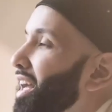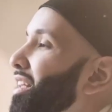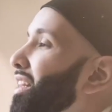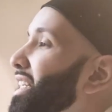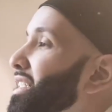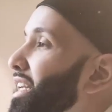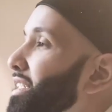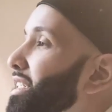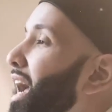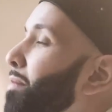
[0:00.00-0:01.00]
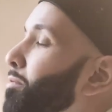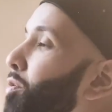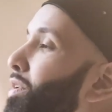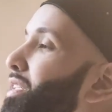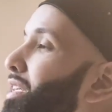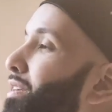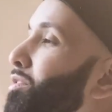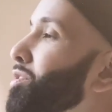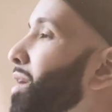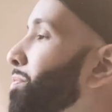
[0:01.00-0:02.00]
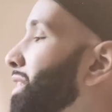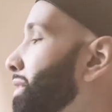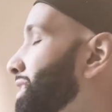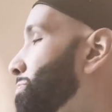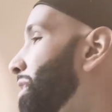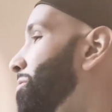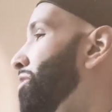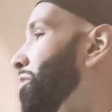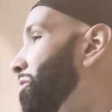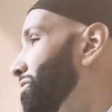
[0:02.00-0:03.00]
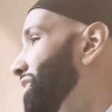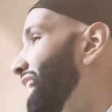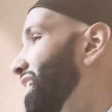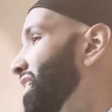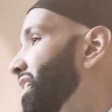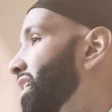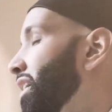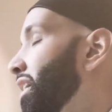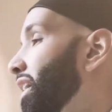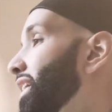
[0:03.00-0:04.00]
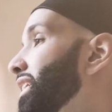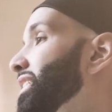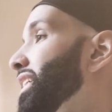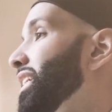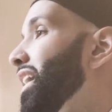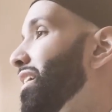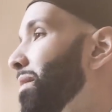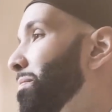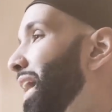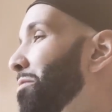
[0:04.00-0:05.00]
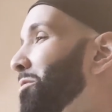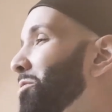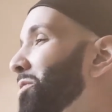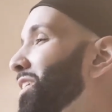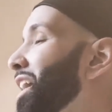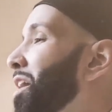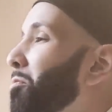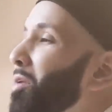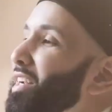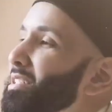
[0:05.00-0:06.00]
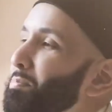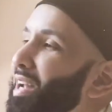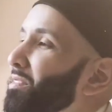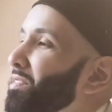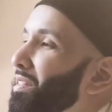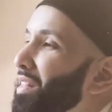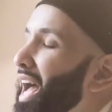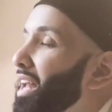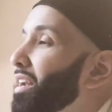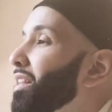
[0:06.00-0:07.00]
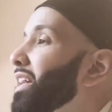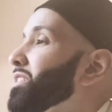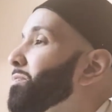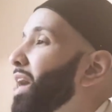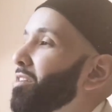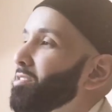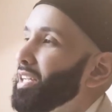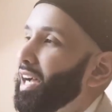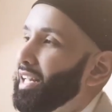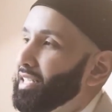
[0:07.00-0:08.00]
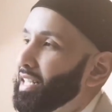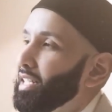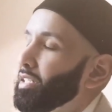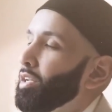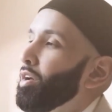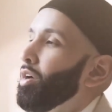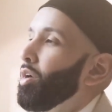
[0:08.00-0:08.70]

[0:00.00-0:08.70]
And Allah says, I'm going to give you something that's better than all of that. And they say, Ya Rab, our Lord, what is better than that? And Allah subhanahu wa ta'ala says,